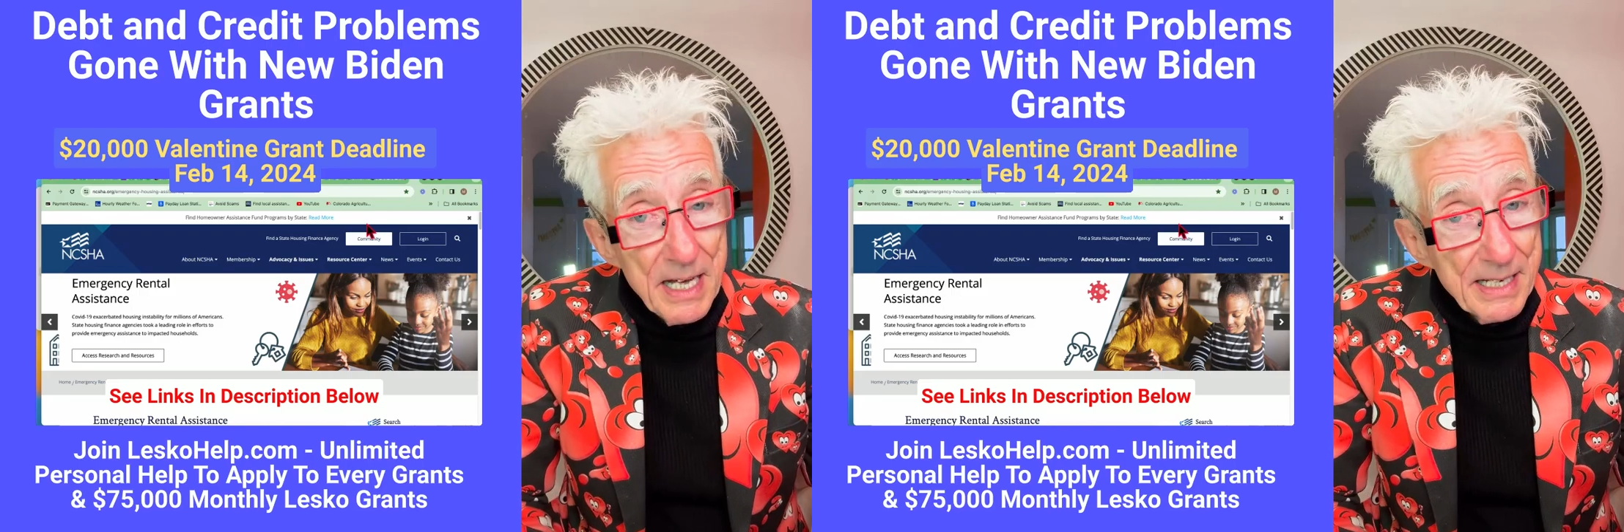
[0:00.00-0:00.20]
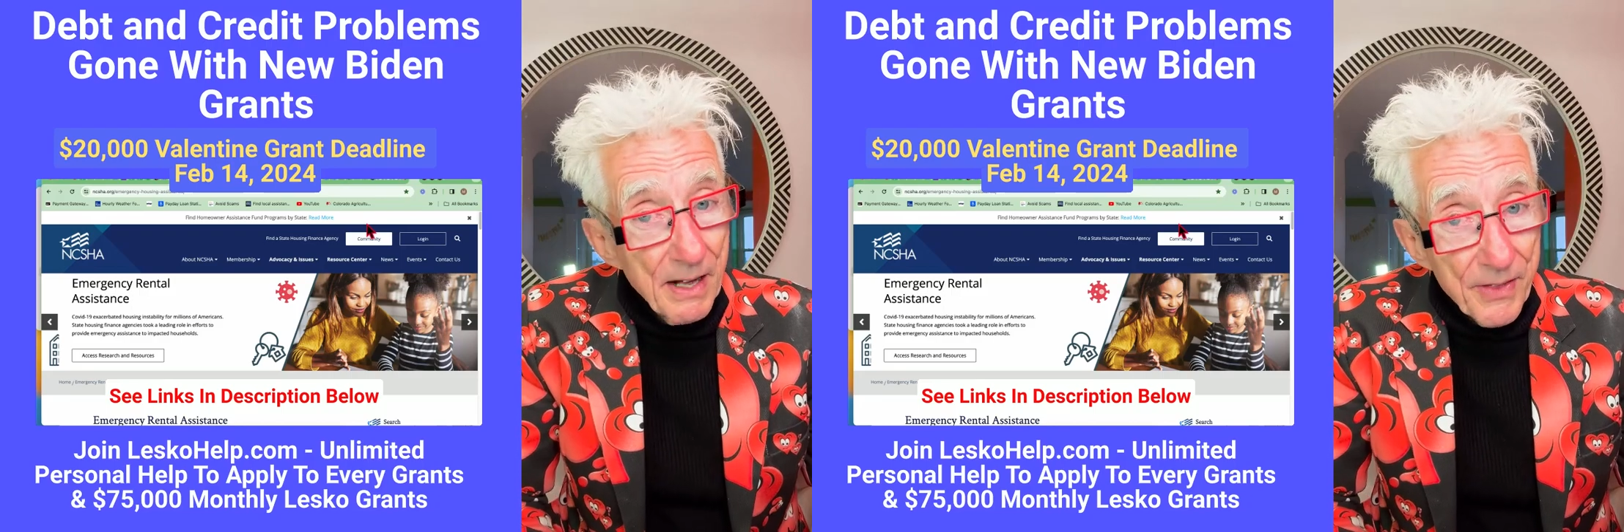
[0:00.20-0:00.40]

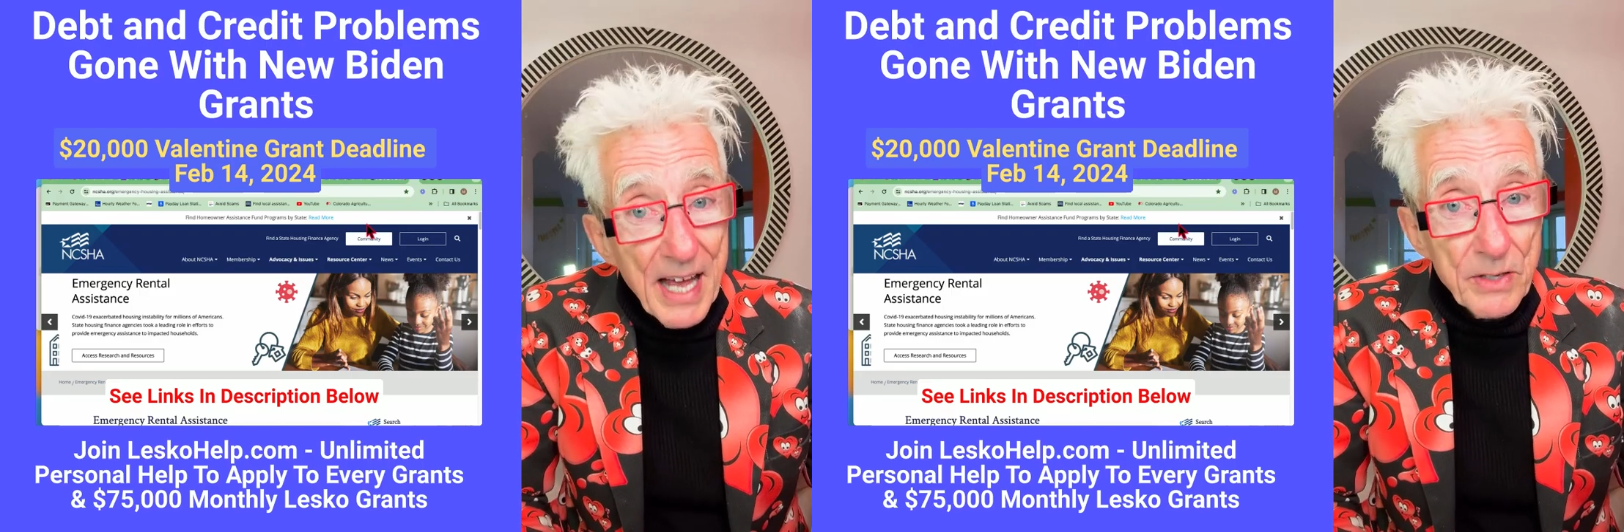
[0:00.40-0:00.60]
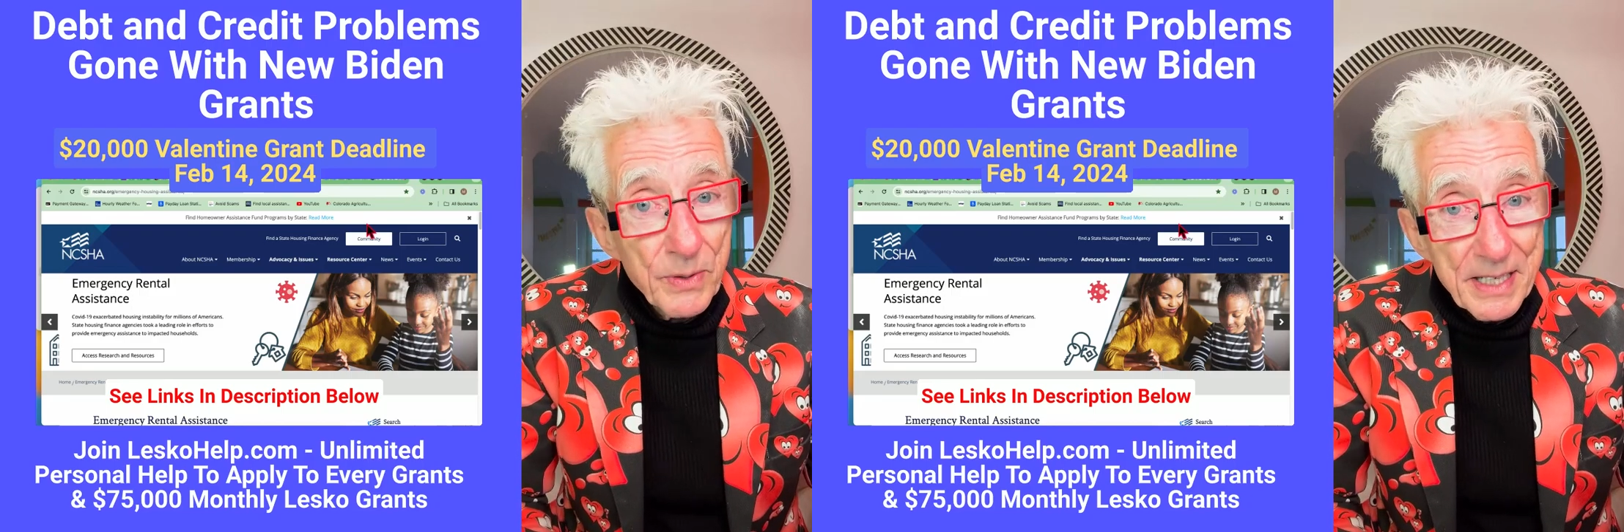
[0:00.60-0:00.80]
Now,
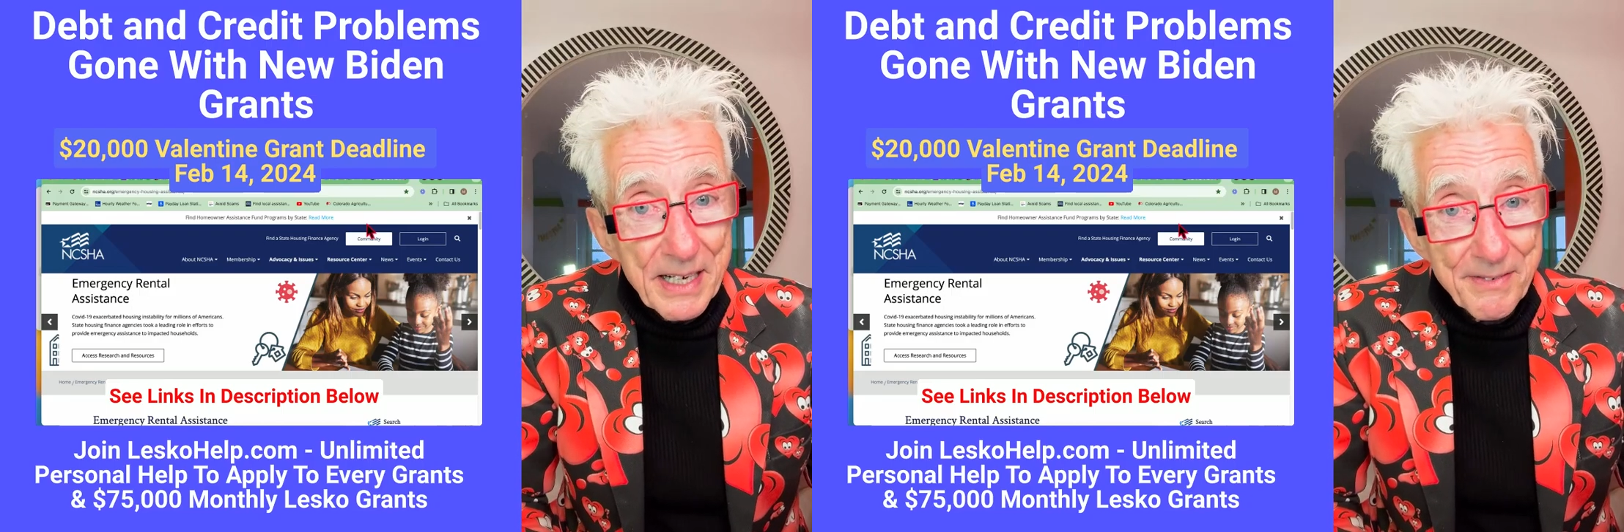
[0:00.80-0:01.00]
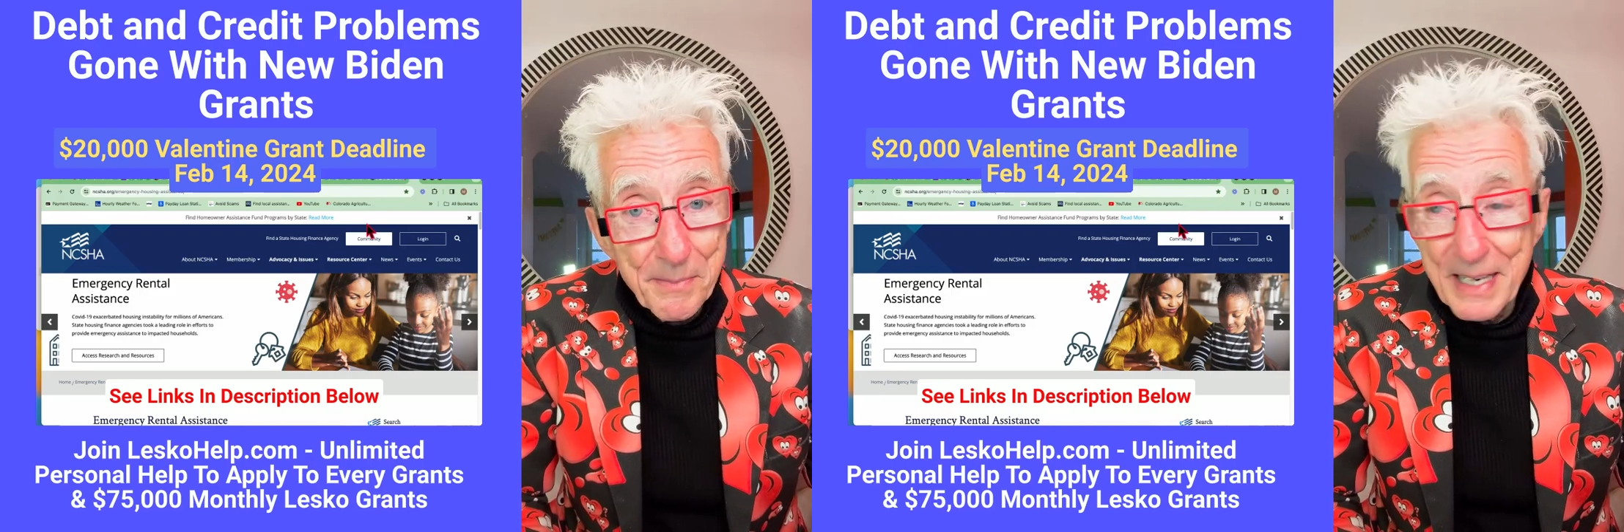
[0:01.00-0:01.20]
that's what the
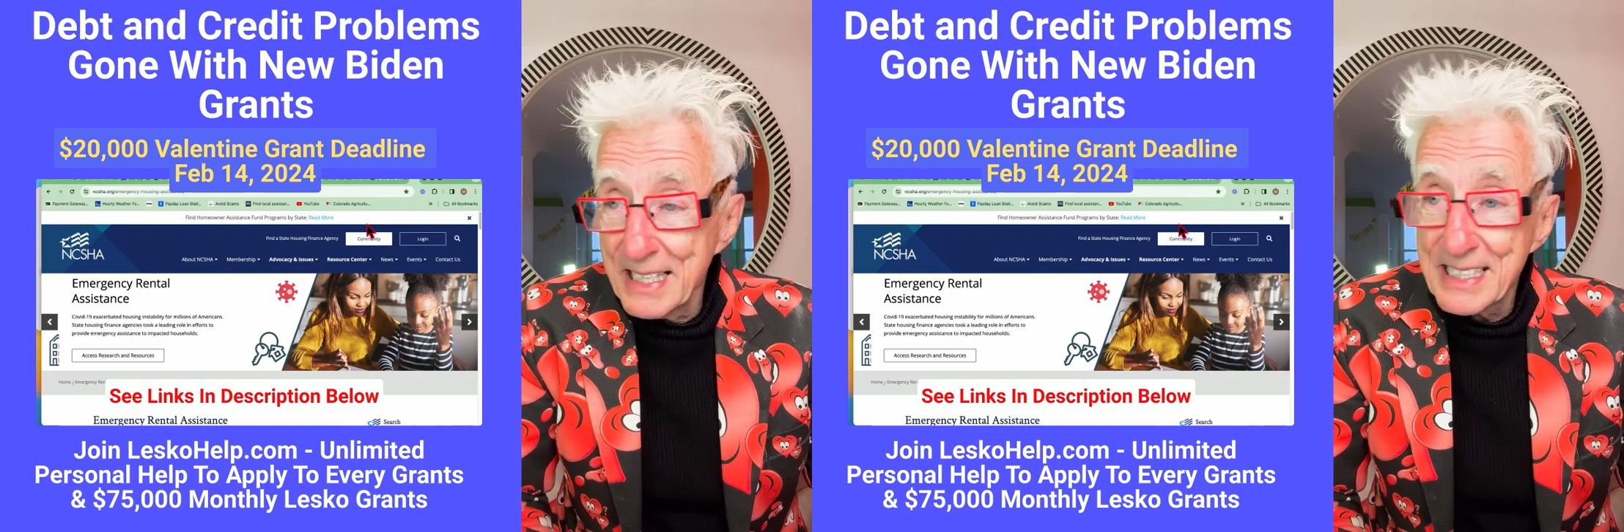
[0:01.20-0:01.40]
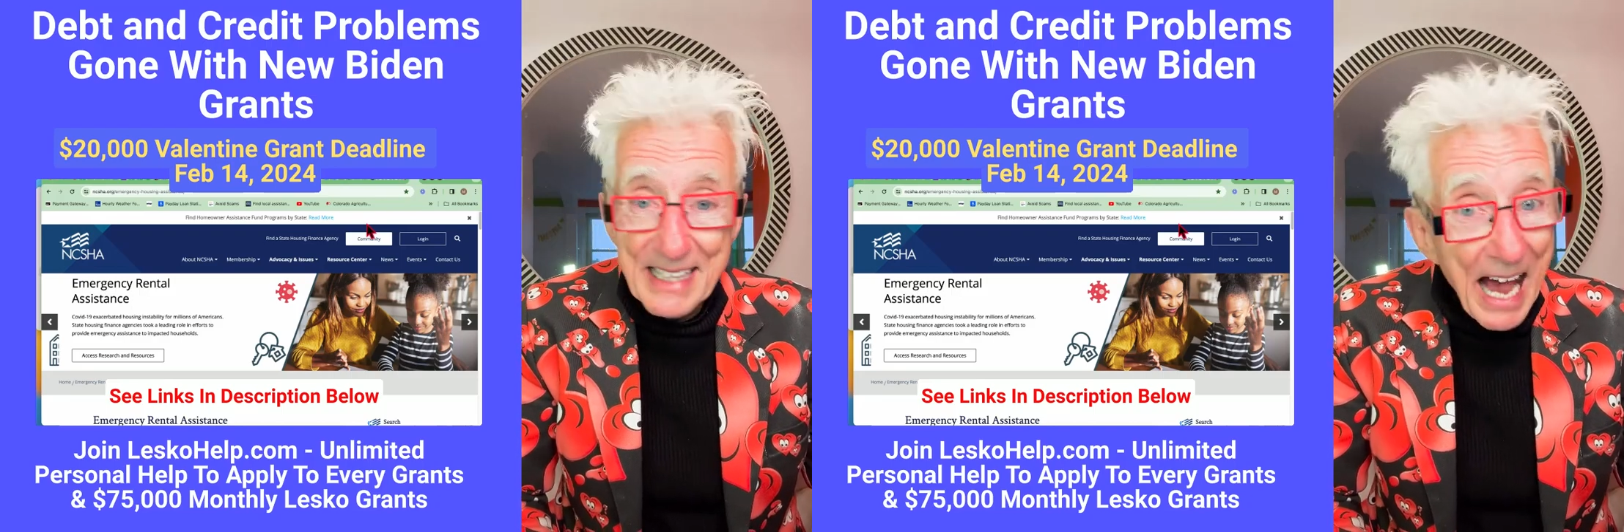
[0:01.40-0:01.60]
government
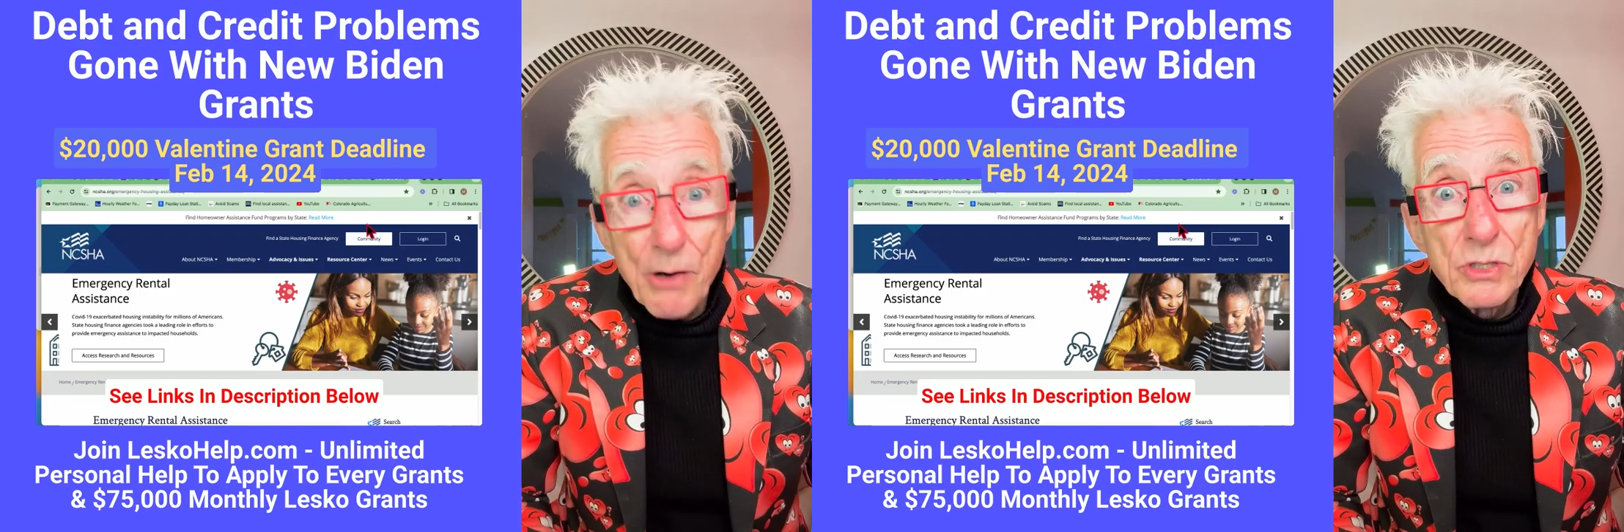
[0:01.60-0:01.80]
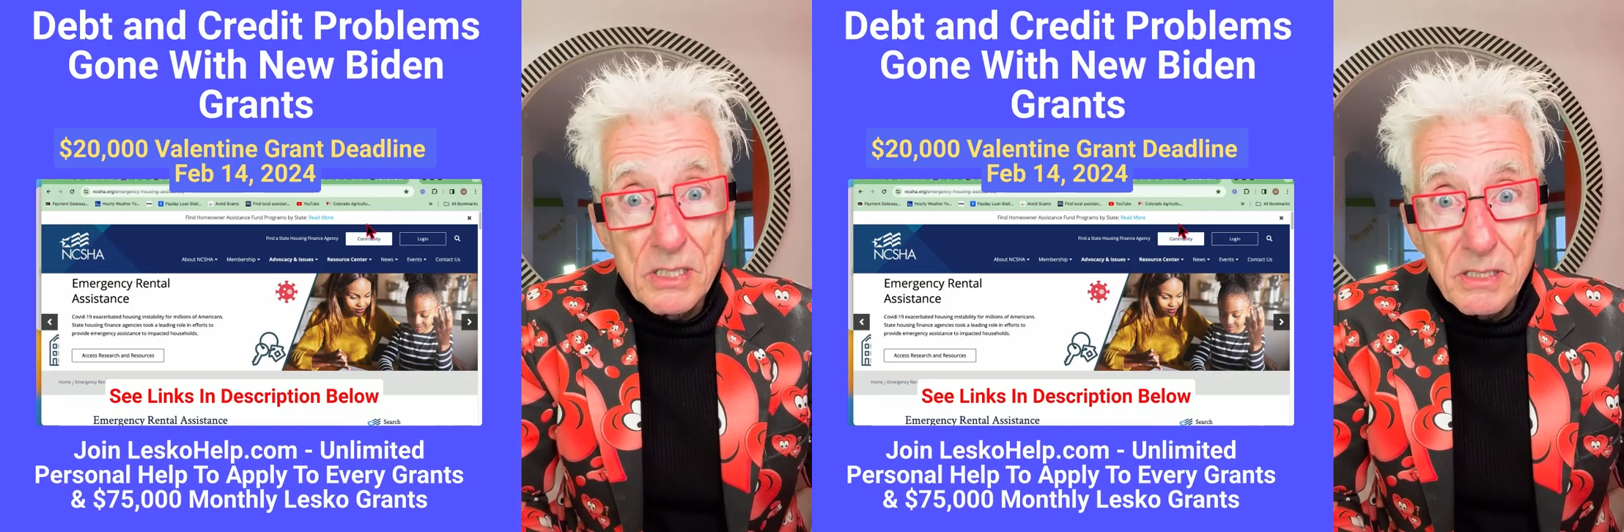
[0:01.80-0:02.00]
has
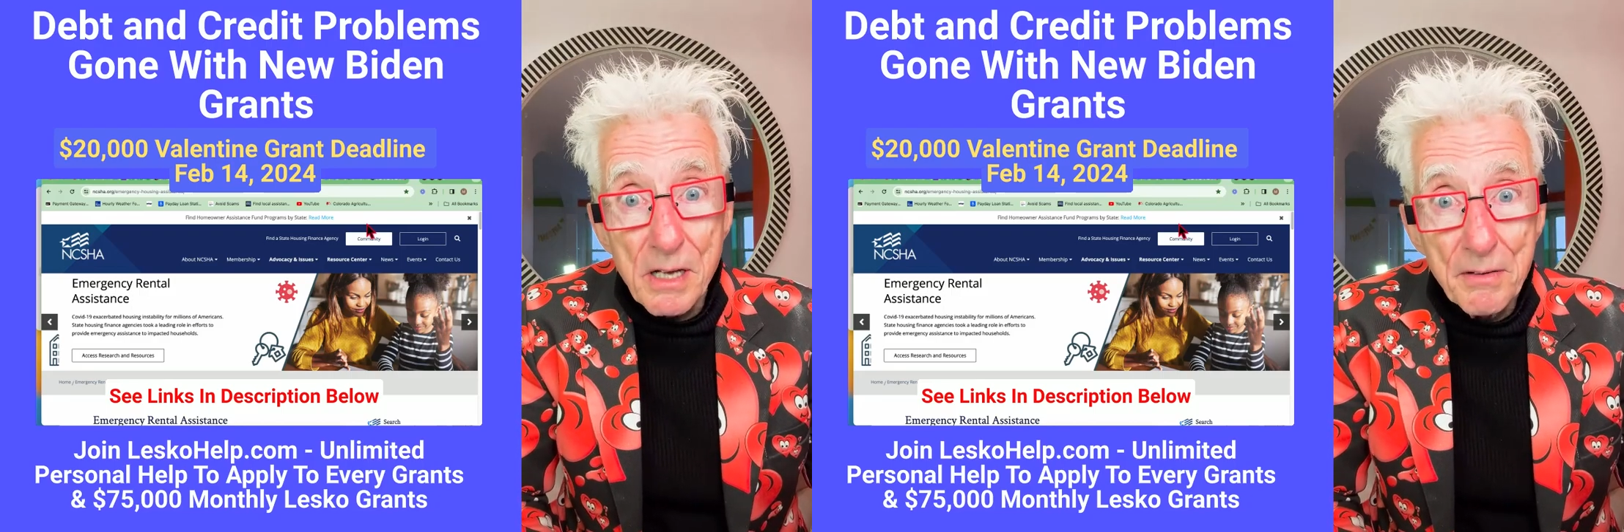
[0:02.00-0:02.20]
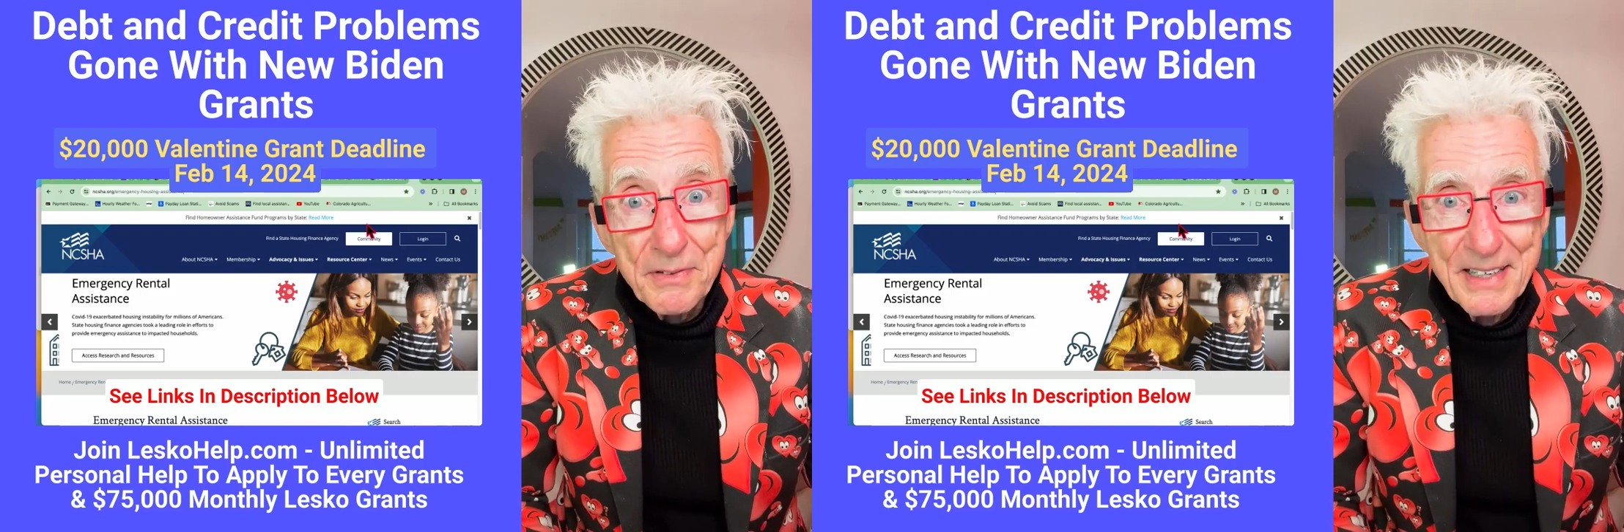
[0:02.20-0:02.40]
thousands
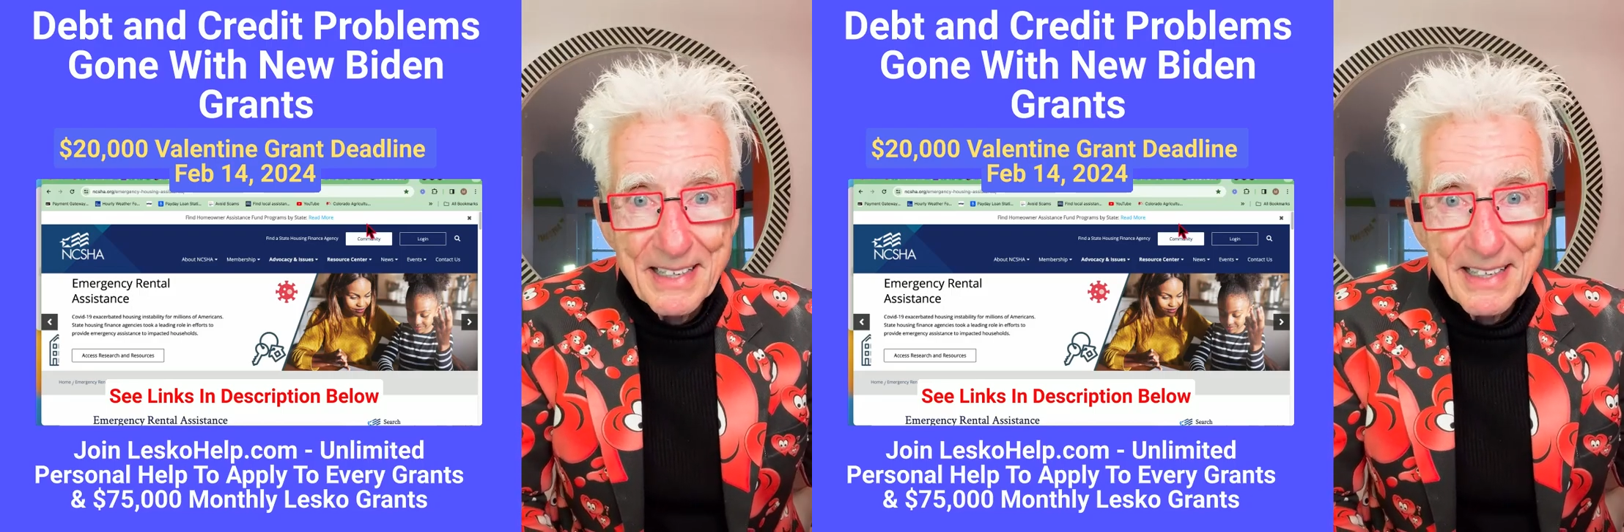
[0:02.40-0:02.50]
of,